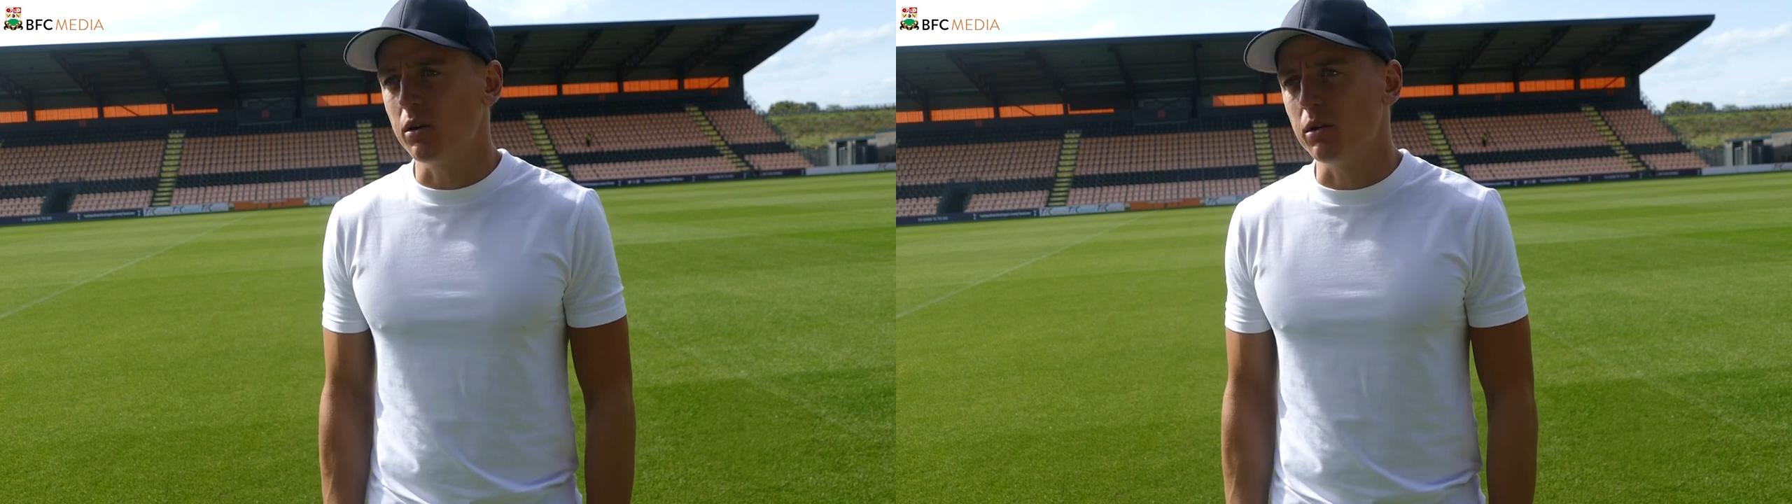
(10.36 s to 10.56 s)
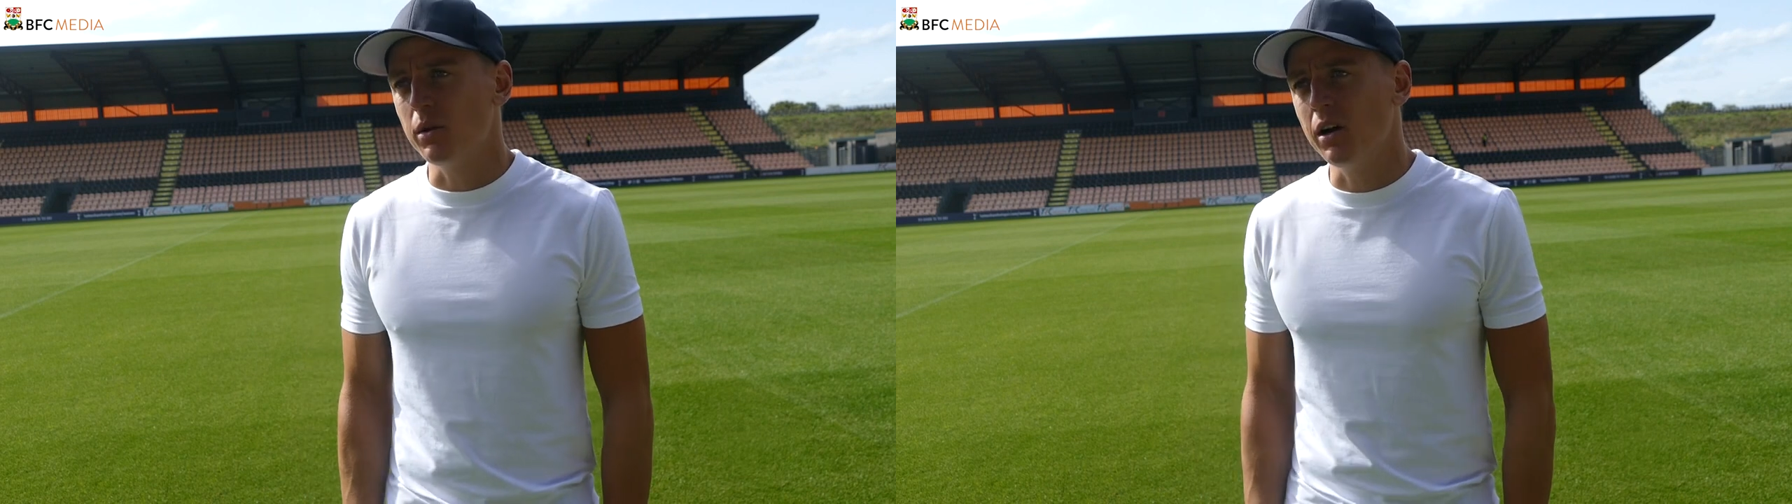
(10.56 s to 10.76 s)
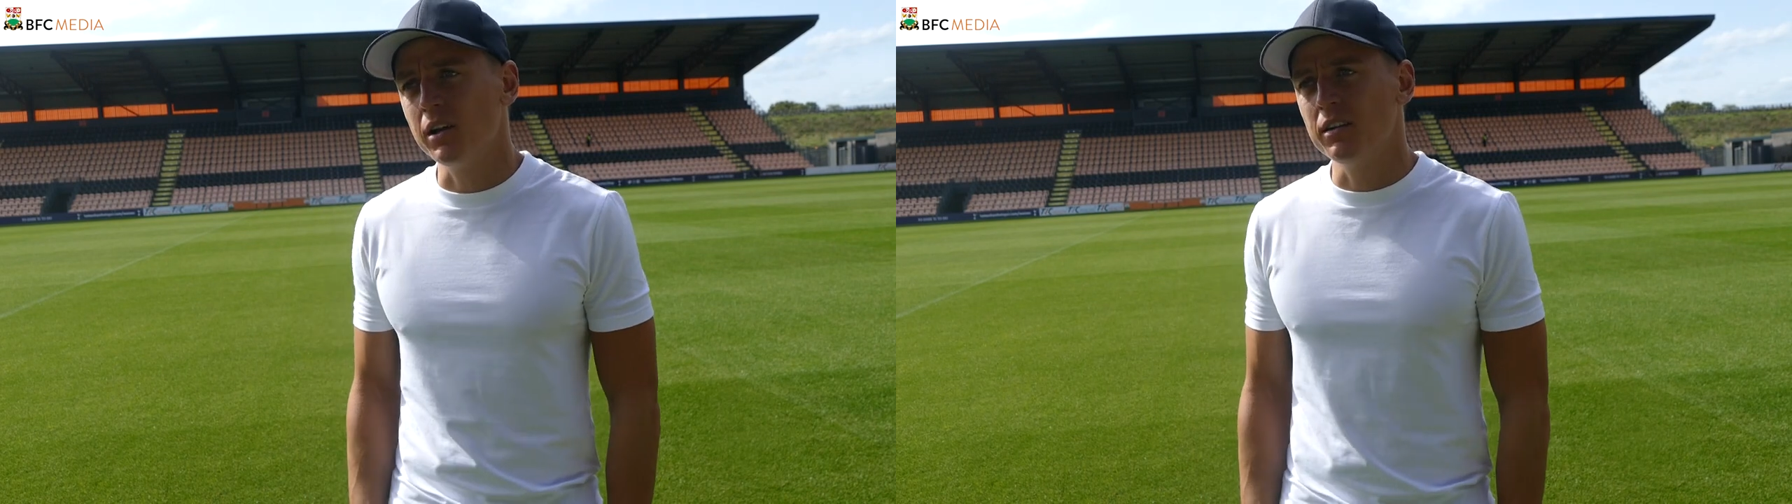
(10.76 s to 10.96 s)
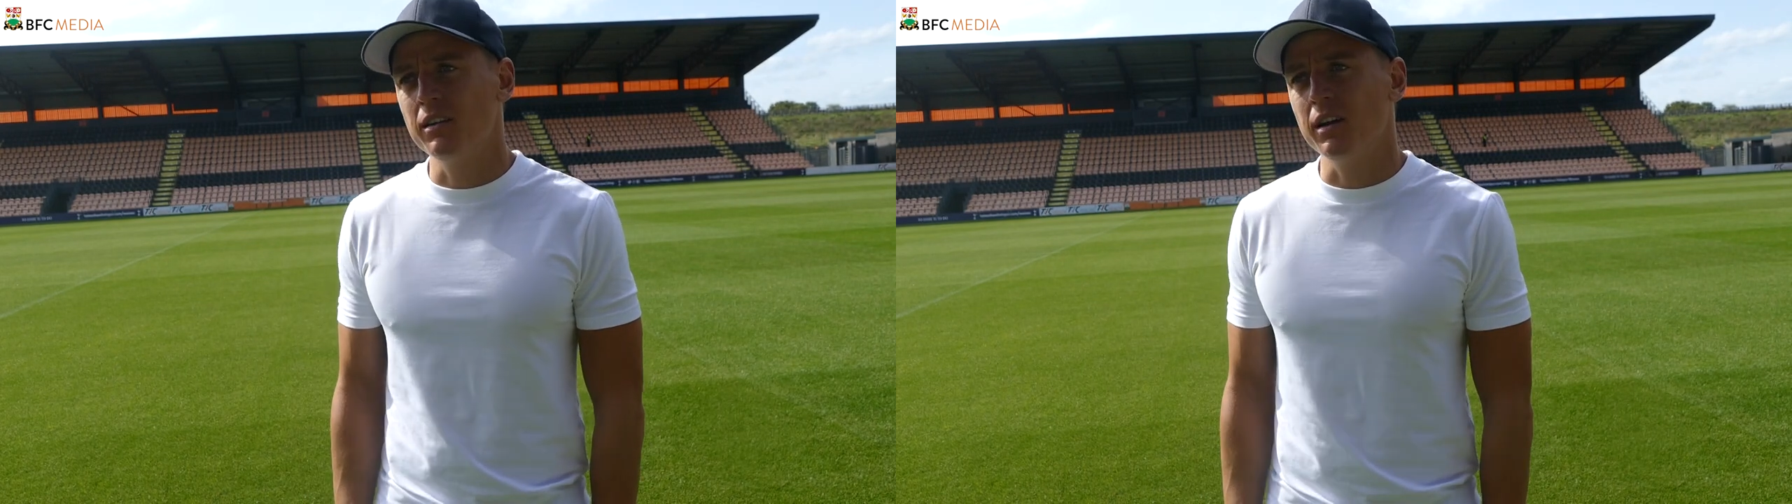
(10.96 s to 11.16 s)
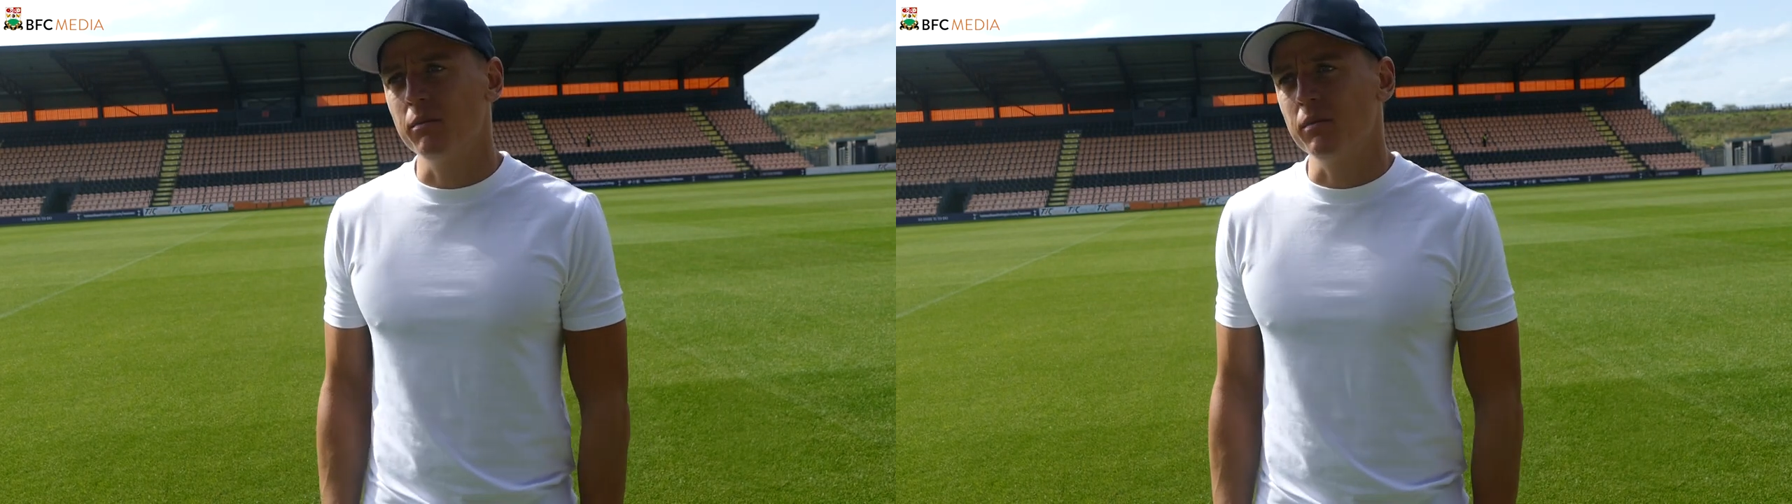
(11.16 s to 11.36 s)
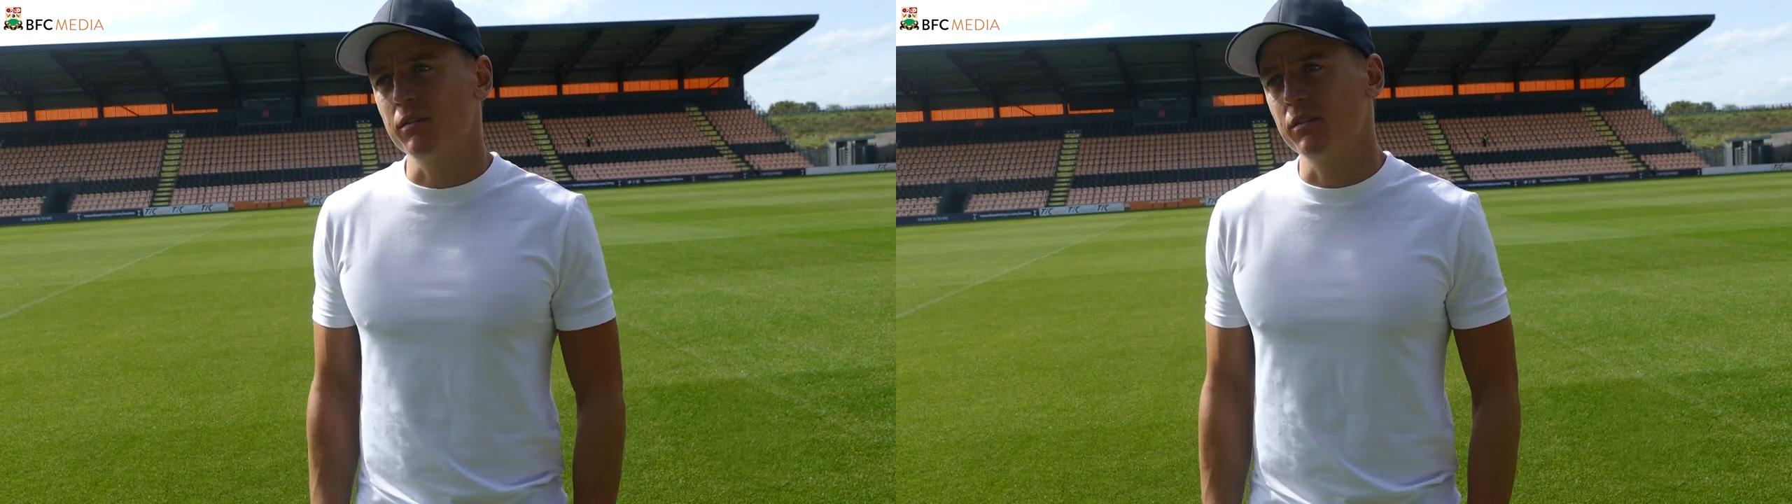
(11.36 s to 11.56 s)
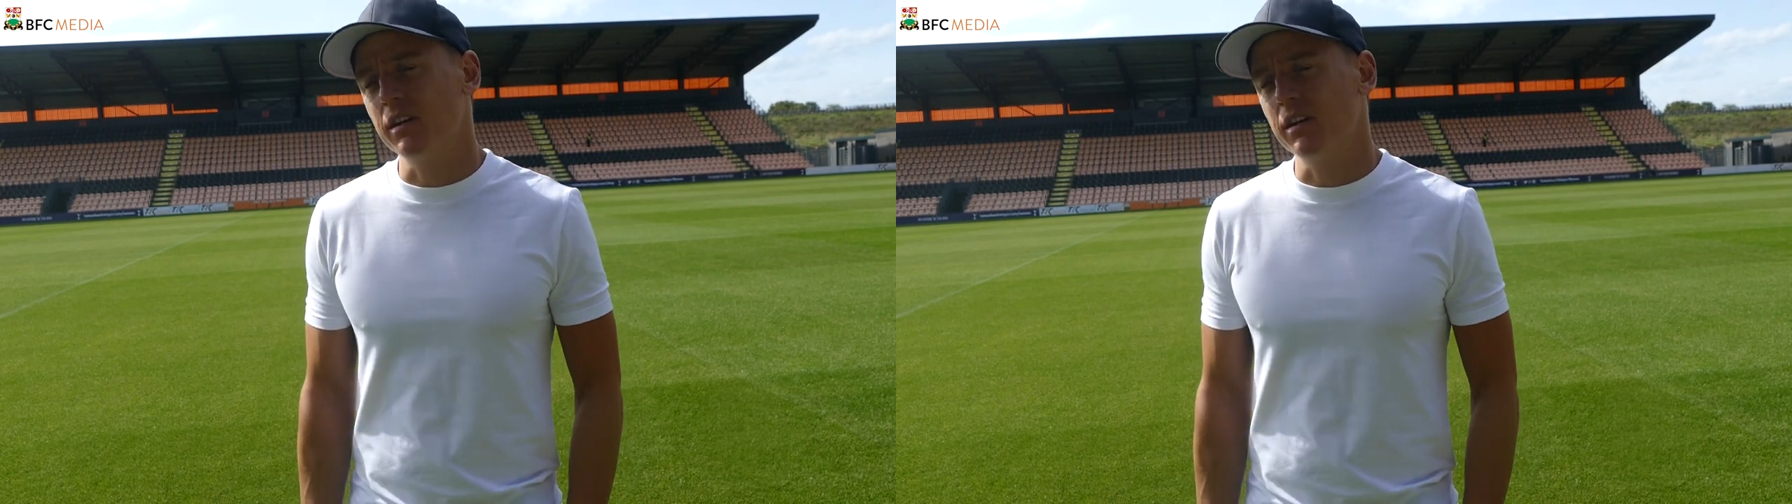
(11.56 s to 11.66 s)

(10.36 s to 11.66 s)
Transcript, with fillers: quite well, and um,